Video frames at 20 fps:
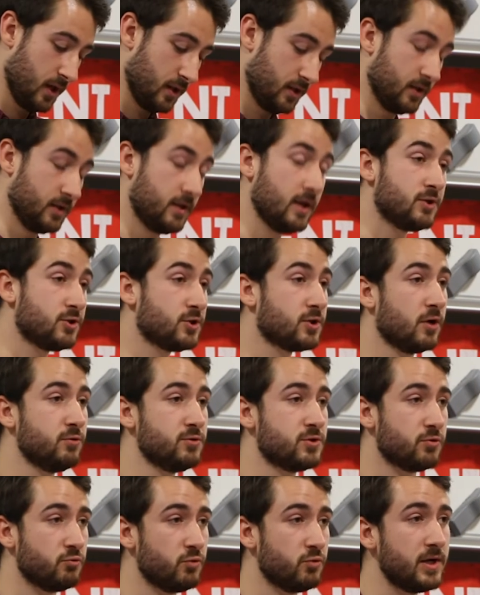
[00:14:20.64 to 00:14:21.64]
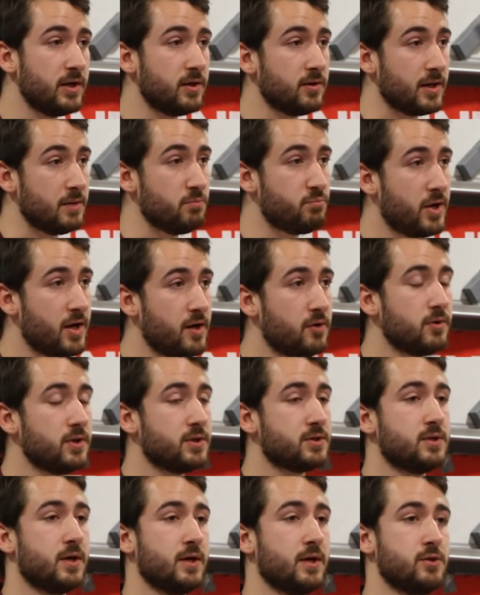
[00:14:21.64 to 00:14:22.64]
This shows the real
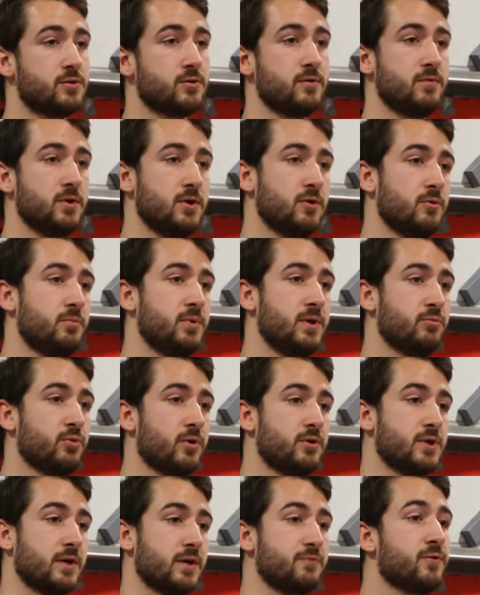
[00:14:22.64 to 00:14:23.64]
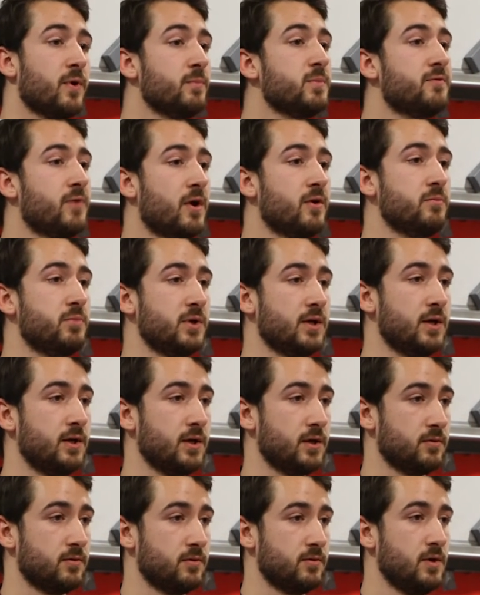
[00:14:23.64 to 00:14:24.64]
imperialist nature of the European project from the very
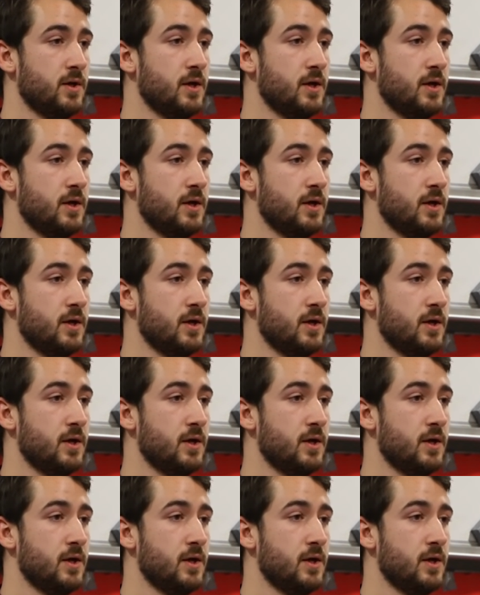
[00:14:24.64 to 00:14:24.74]
beginning.